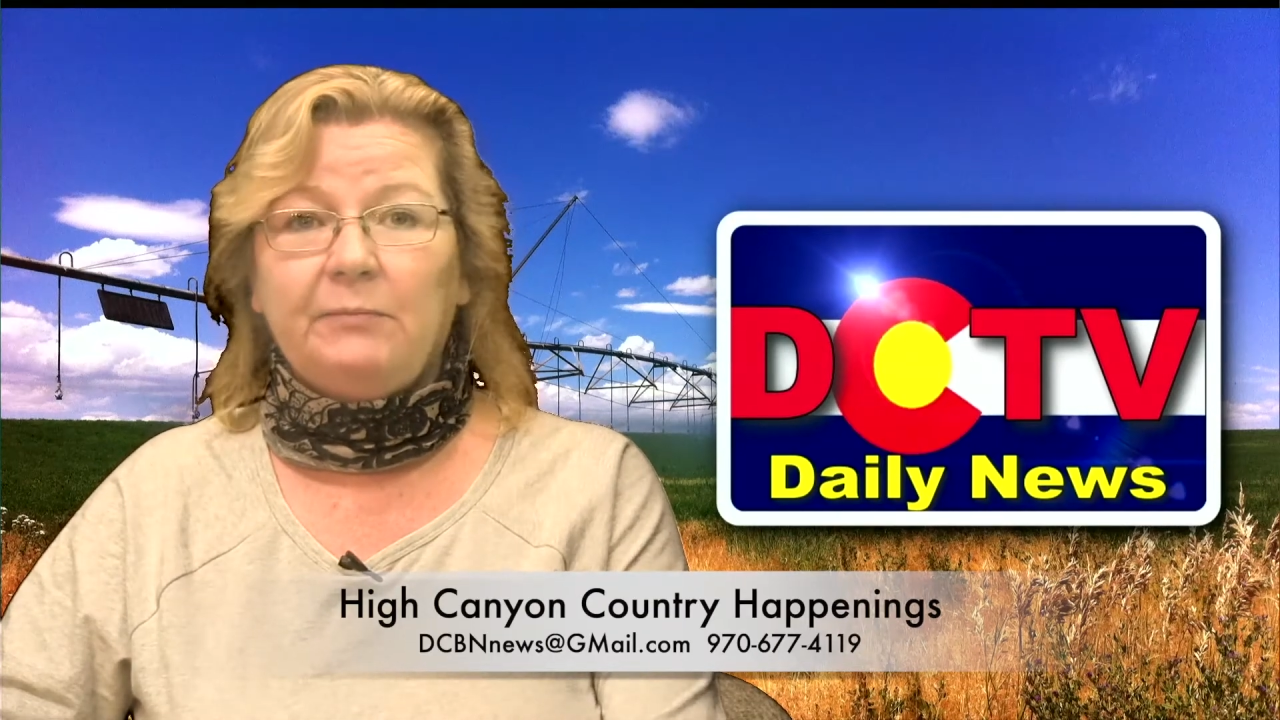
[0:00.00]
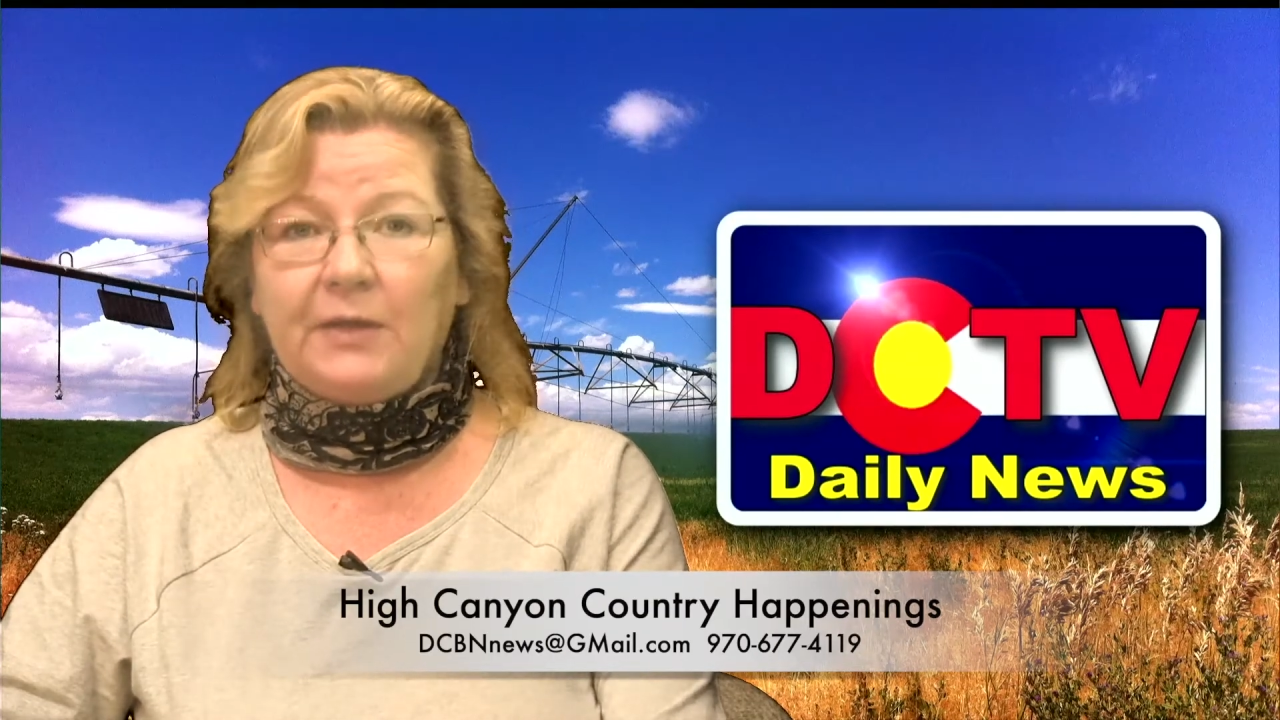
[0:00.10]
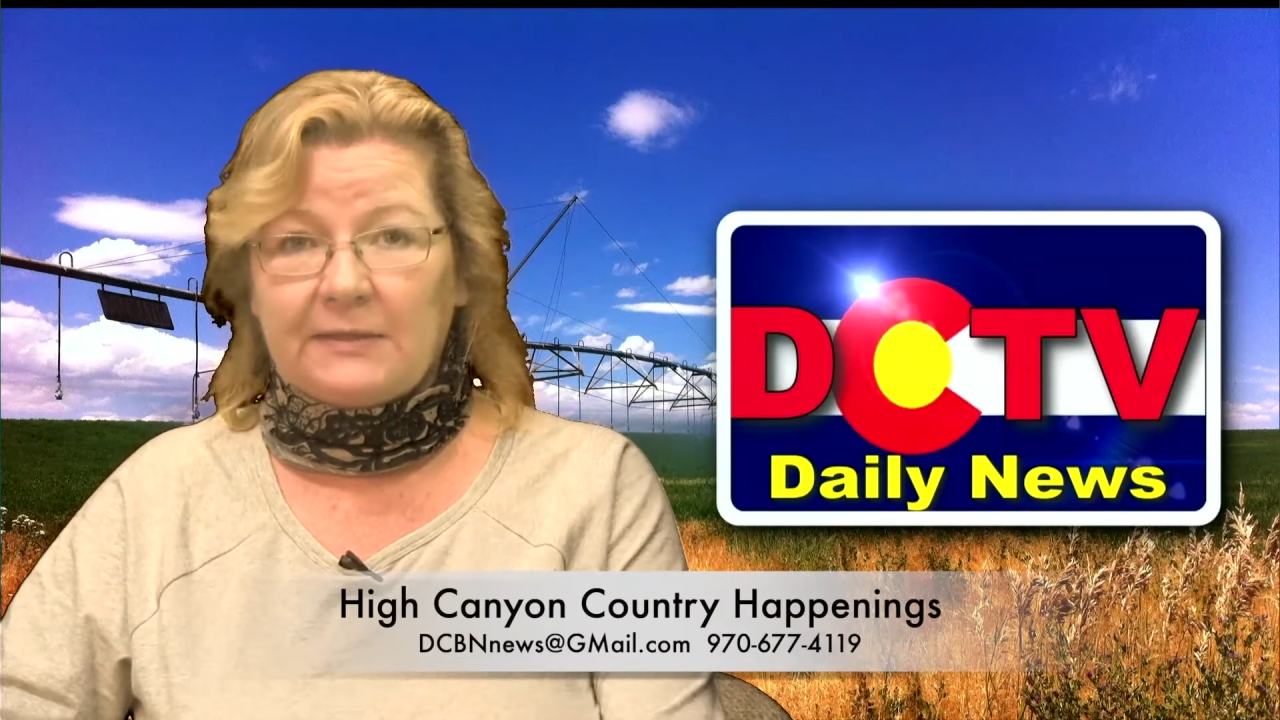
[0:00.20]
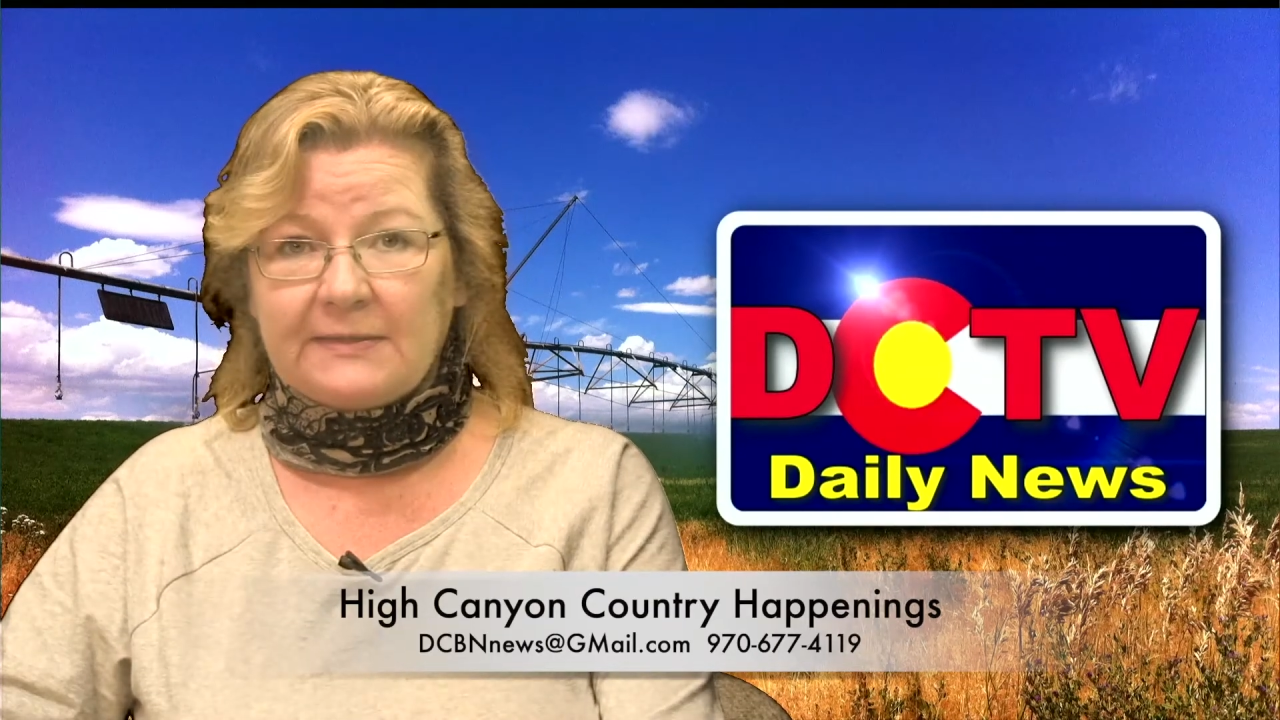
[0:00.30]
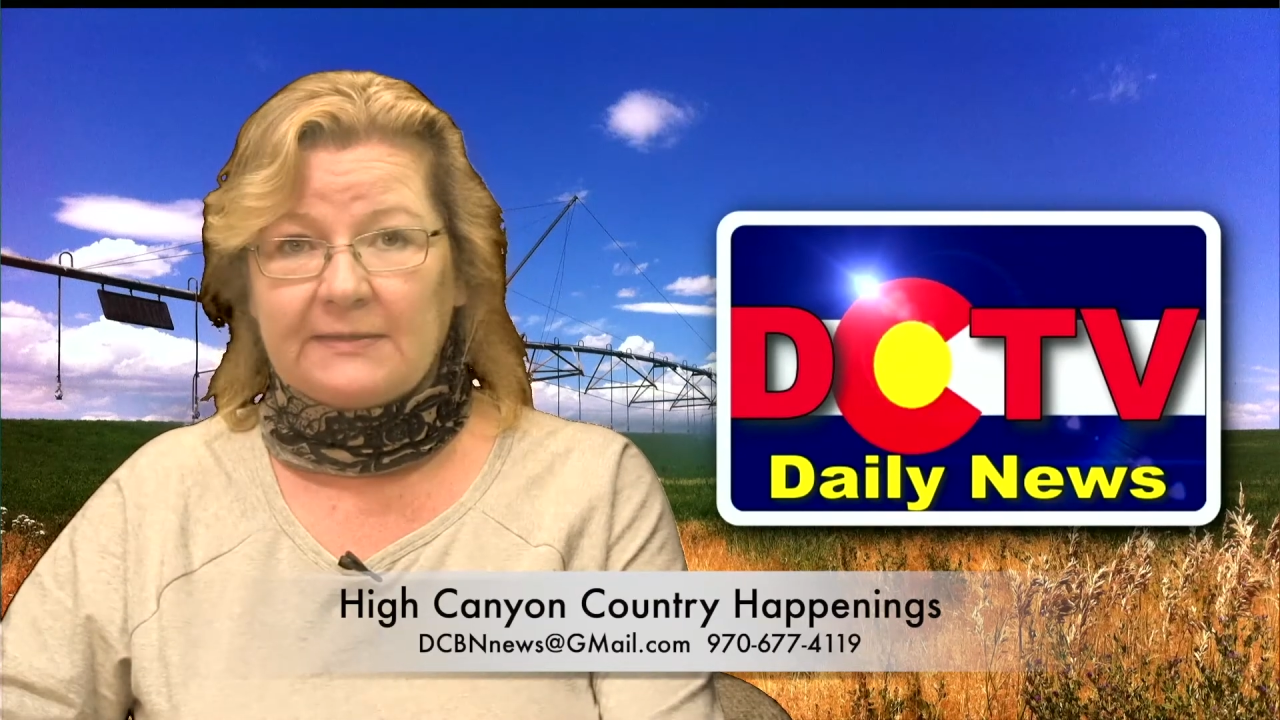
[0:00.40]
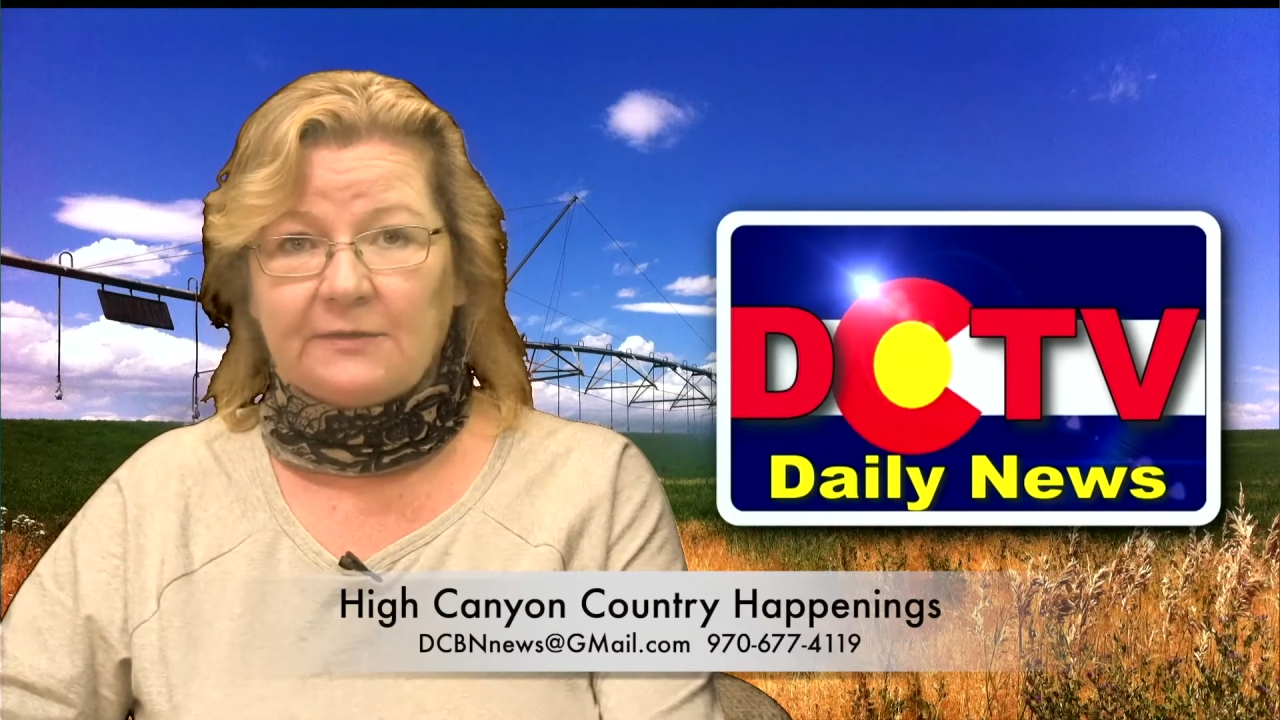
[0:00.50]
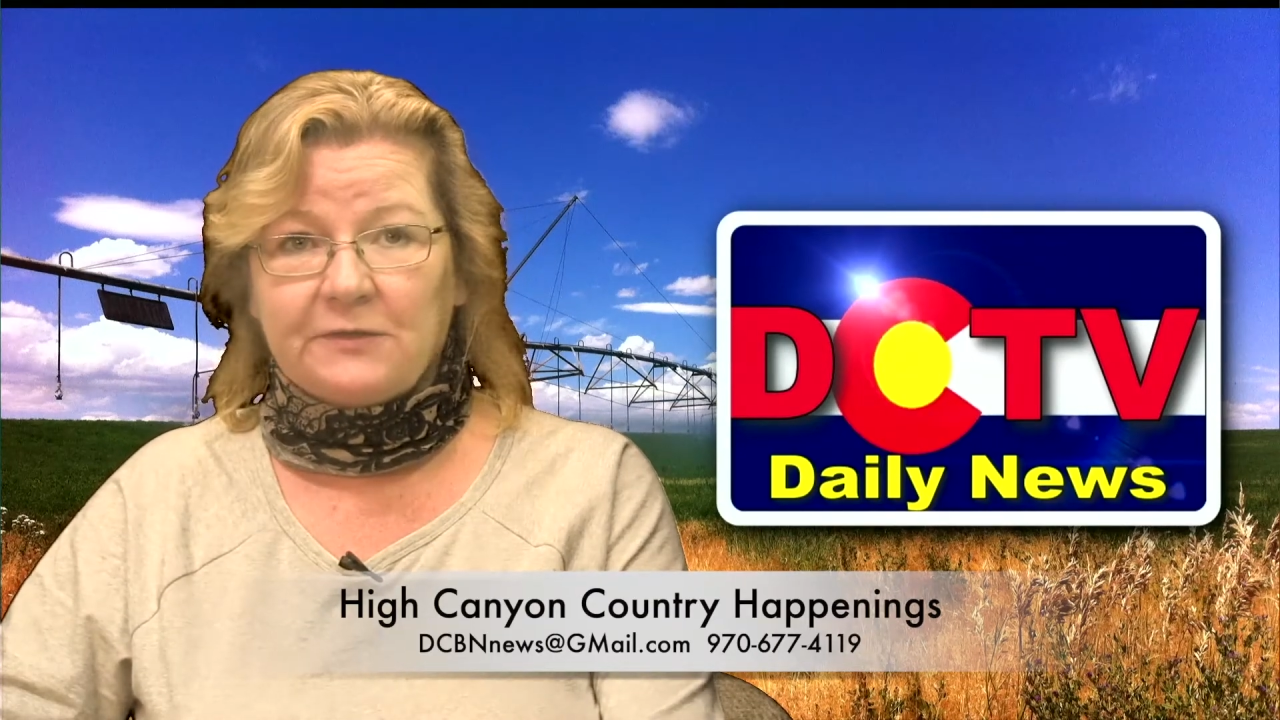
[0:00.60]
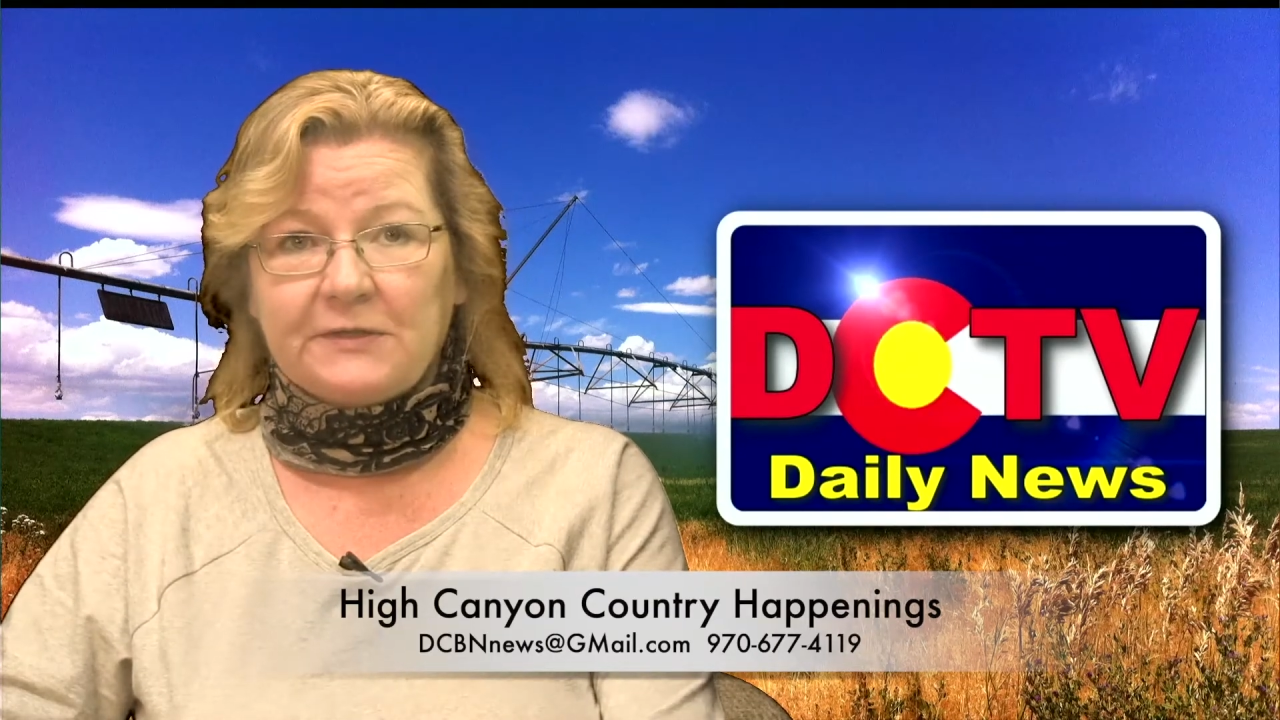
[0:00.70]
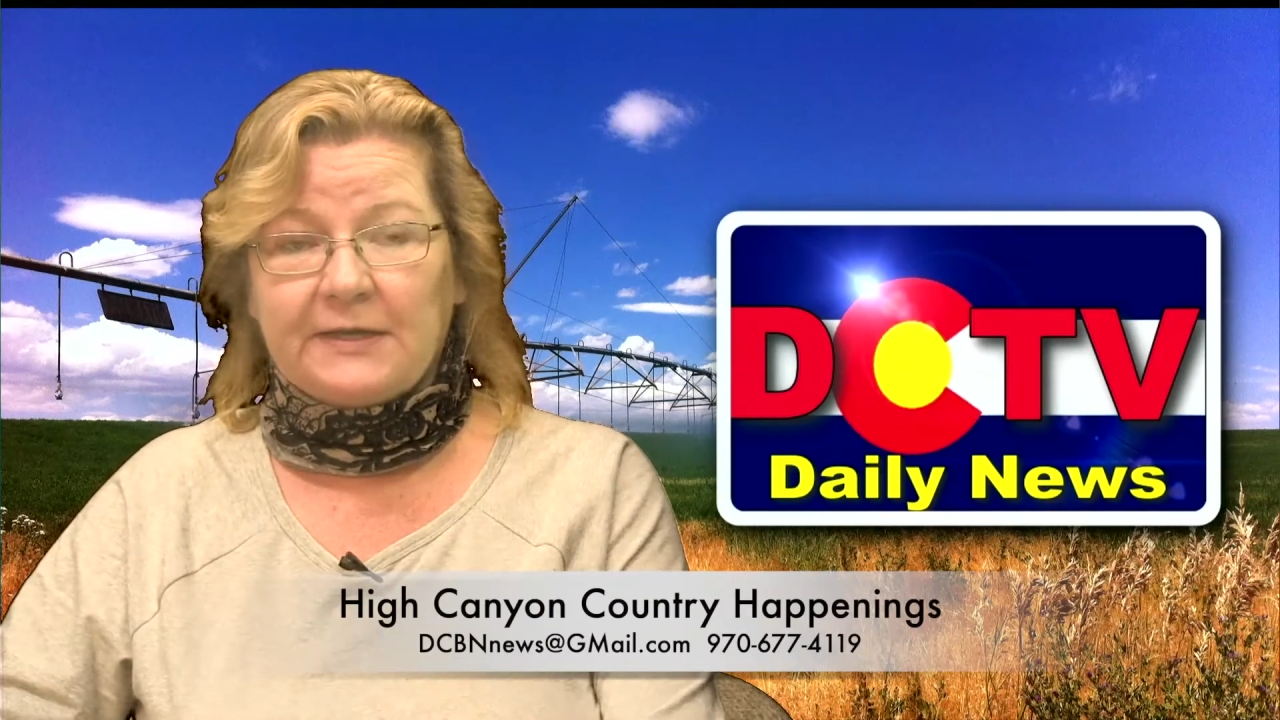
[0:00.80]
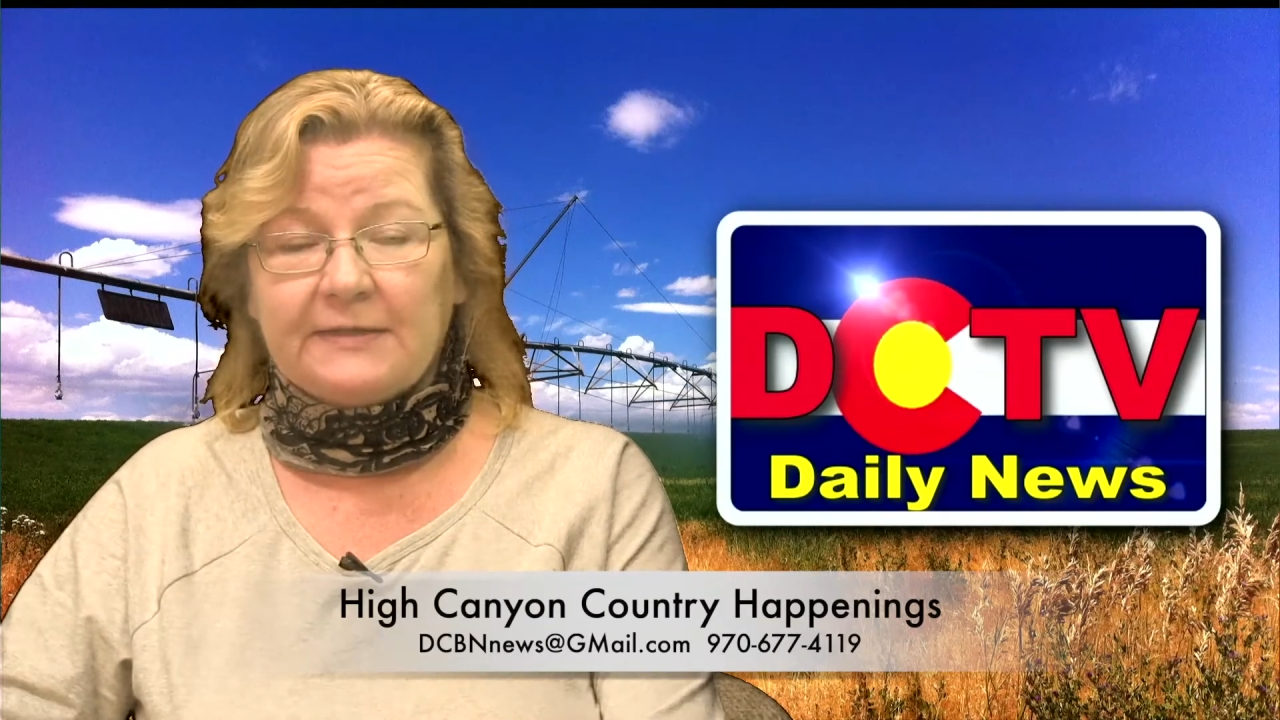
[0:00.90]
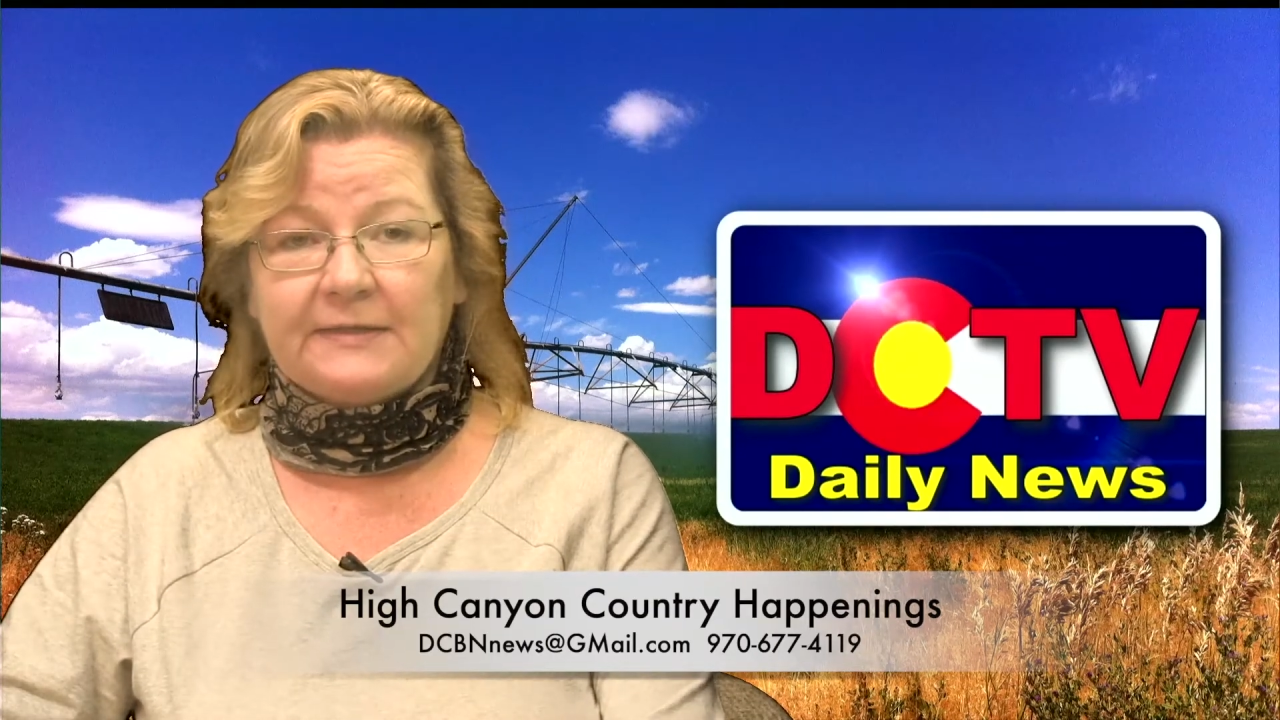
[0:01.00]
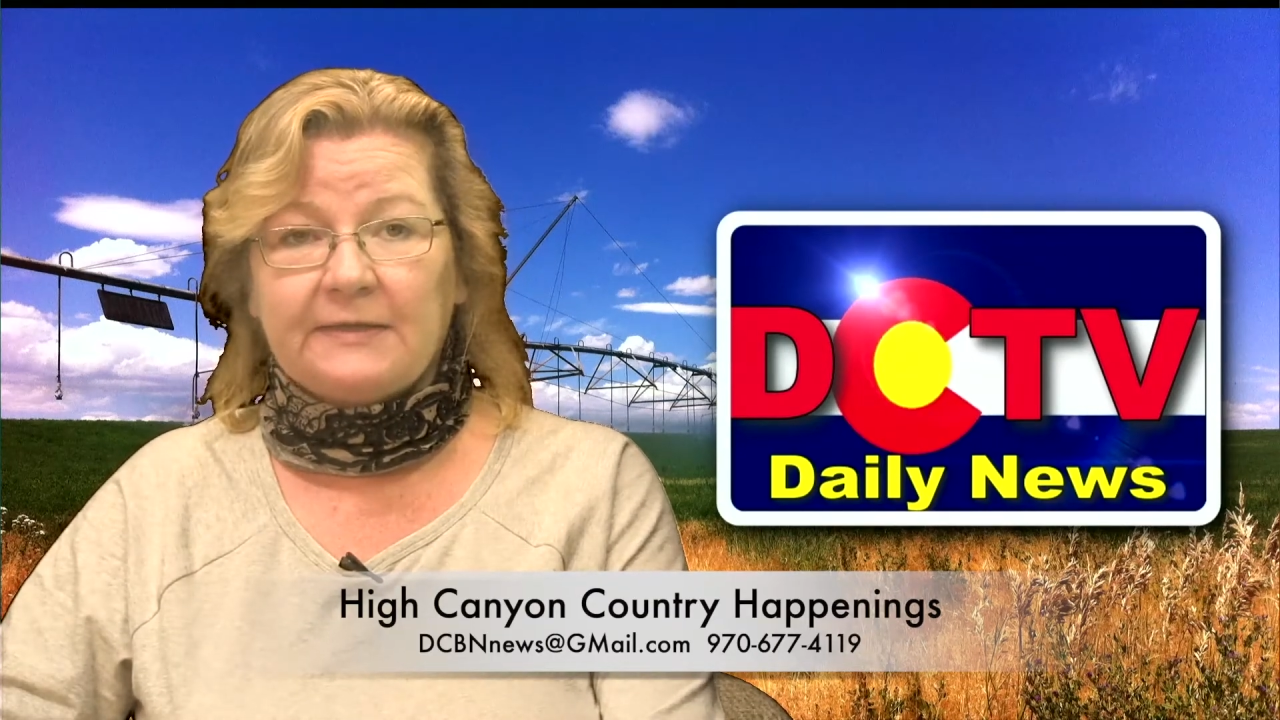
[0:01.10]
Blondie's in Cortez,